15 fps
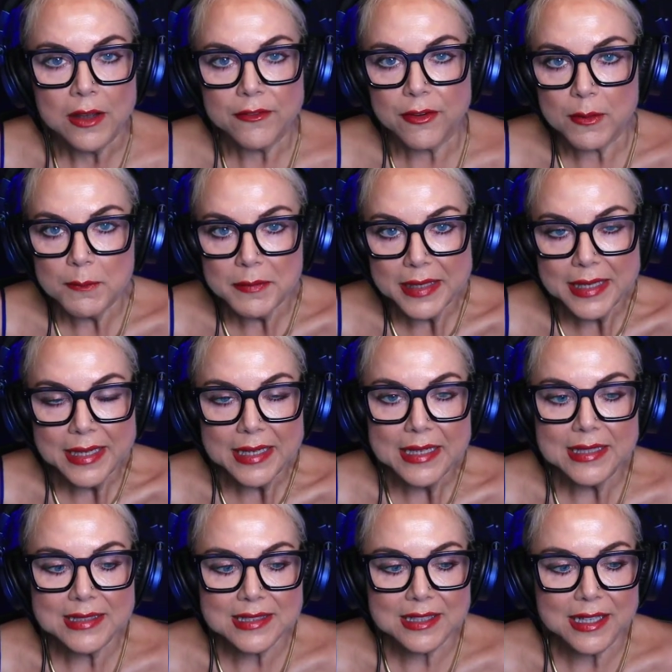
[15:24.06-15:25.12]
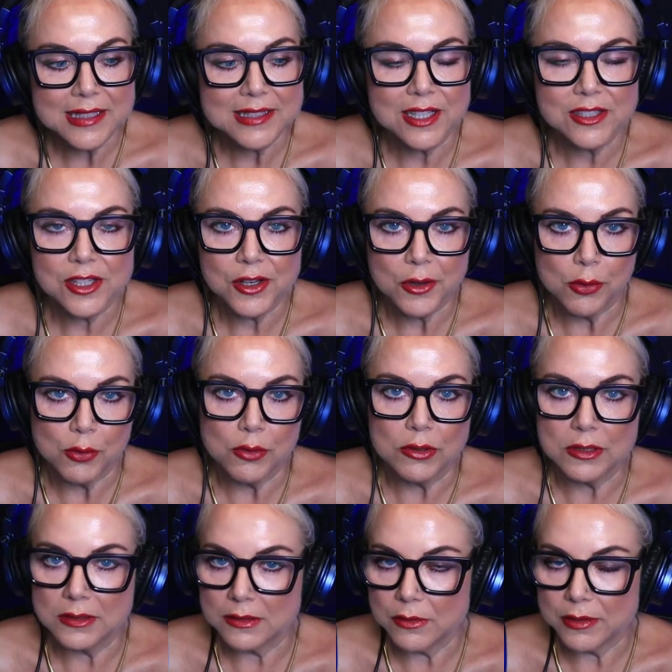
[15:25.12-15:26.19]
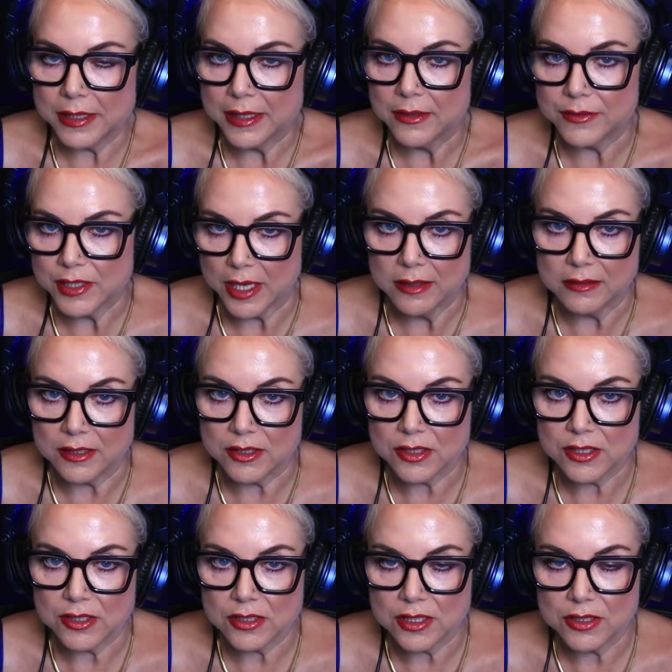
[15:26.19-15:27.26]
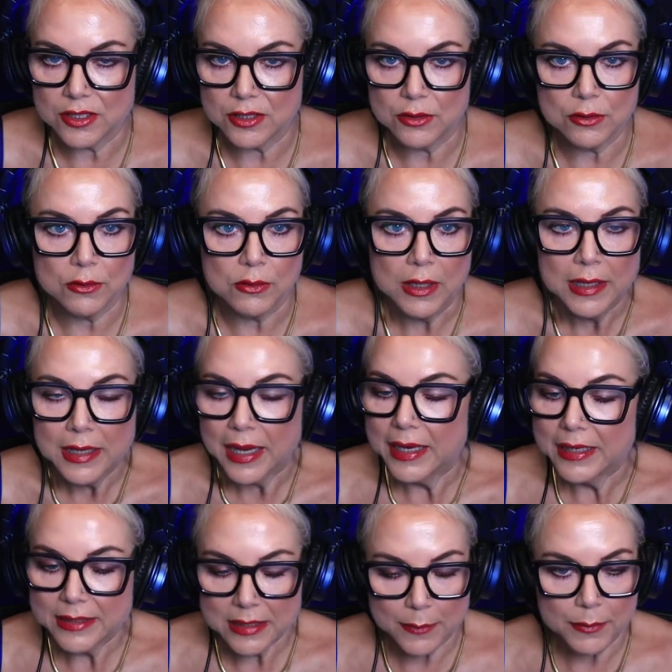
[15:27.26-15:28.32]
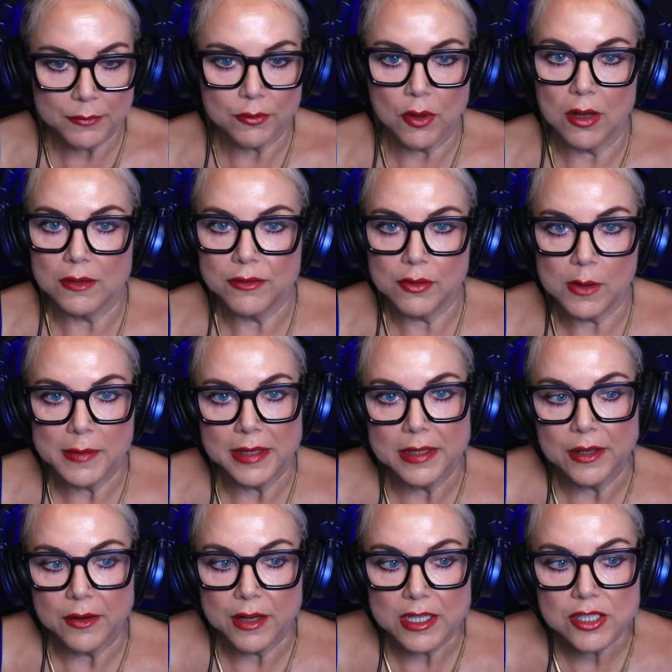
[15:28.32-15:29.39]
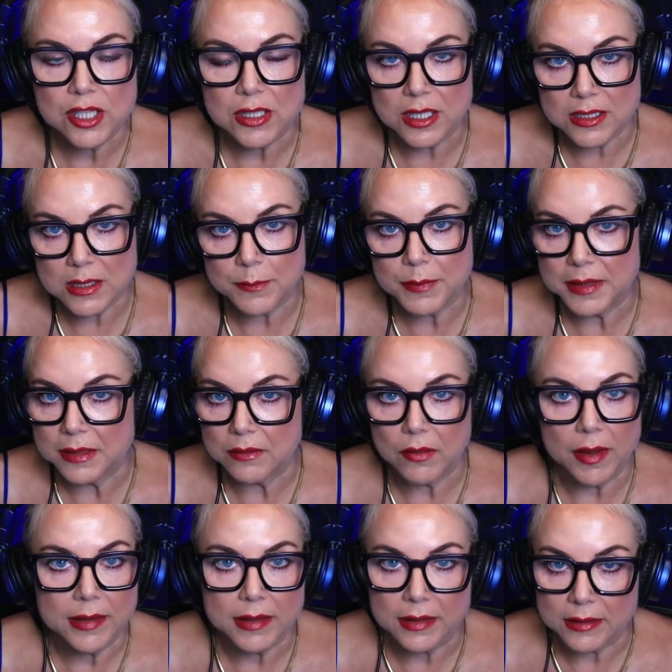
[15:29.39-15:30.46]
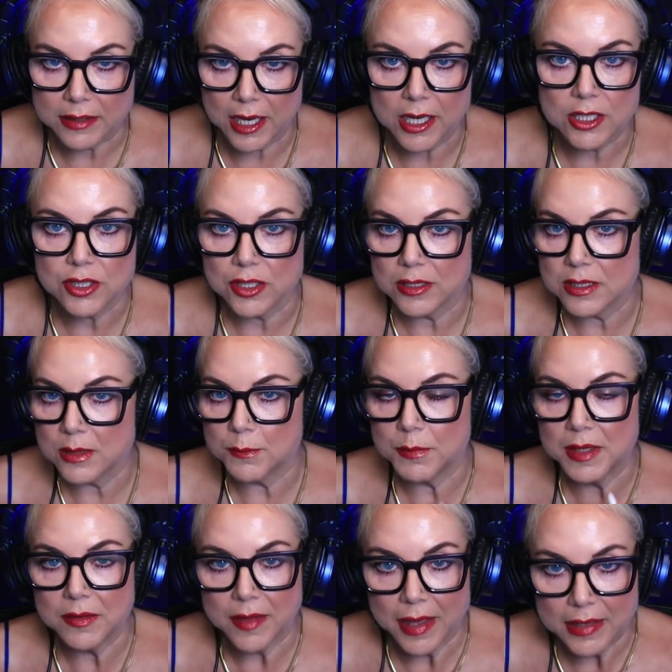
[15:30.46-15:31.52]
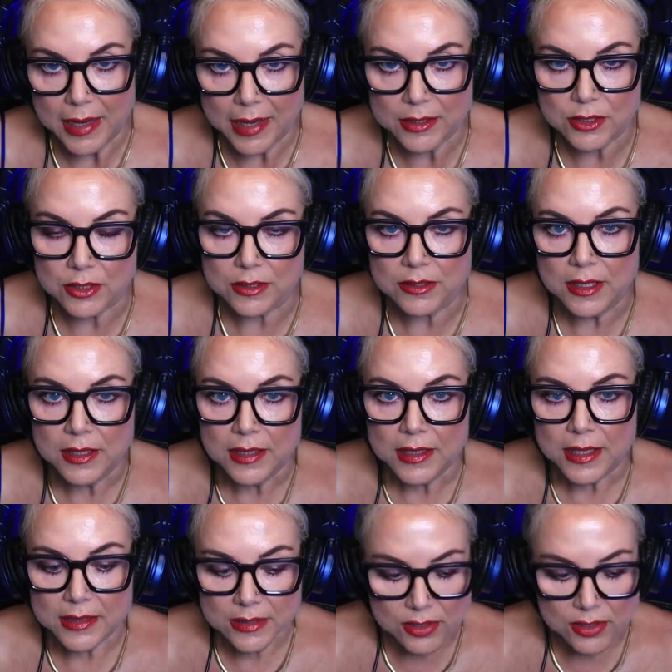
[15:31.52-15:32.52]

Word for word: for me, it's like such a cool creative challenge to do any type of long format narration and to be like engaging, to be that actor. And